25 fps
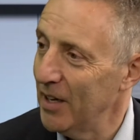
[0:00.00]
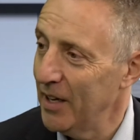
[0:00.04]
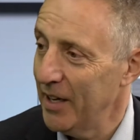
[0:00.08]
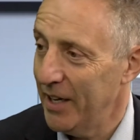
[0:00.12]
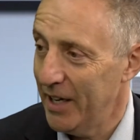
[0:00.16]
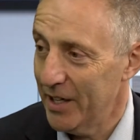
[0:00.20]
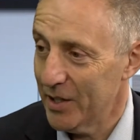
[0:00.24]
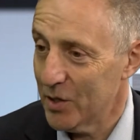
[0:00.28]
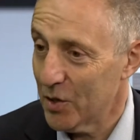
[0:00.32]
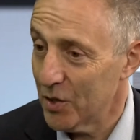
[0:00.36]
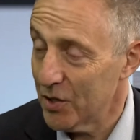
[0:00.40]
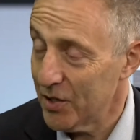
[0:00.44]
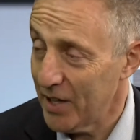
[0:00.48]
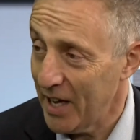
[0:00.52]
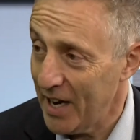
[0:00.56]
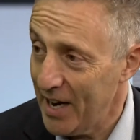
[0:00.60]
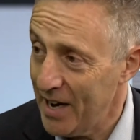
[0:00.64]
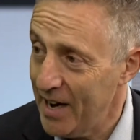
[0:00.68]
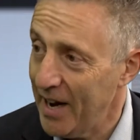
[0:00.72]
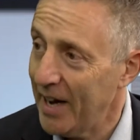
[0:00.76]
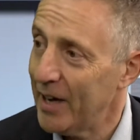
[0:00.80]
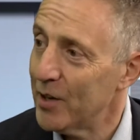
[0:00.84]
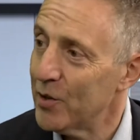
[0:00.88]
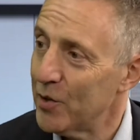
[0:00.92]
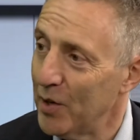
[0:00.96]
It's because they're
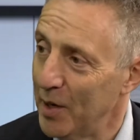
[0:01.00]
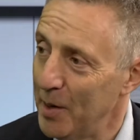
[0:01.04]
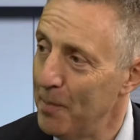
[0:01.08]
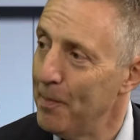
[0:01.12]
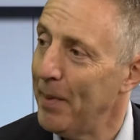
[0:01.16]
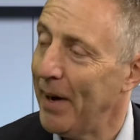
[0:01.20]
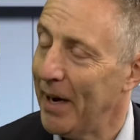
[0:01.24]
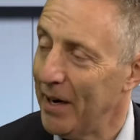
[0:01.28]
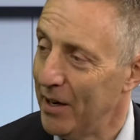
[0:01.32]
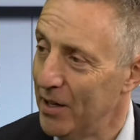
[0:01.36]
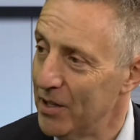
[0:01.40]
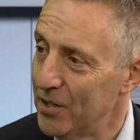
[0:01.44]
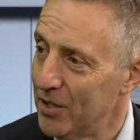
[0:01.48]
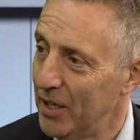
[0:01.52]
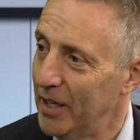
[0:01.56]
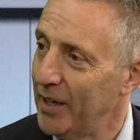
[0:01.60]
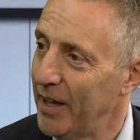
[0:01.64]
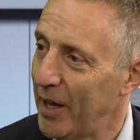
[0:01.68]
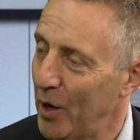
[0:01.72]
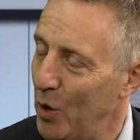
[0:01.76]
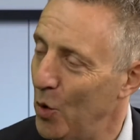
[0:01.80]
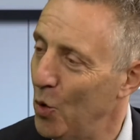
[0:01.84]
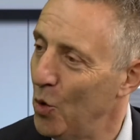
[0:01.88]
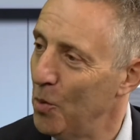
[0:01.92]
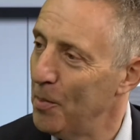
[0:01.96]
naturally balancing their
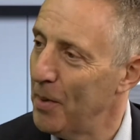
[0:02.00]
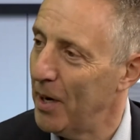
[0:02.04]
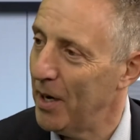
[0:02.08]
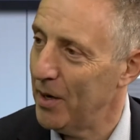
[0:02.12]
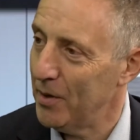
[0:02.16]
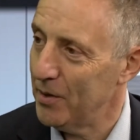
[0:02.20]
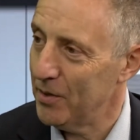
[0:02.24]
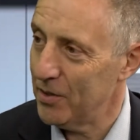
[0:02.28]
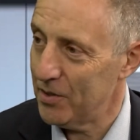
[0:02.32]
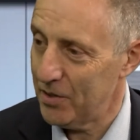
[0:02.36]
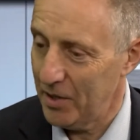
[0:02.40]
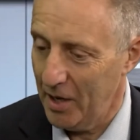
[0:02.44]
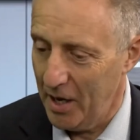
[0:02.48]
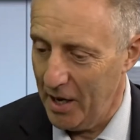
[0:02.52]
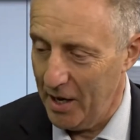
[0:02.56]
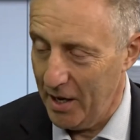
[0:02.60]
hormones.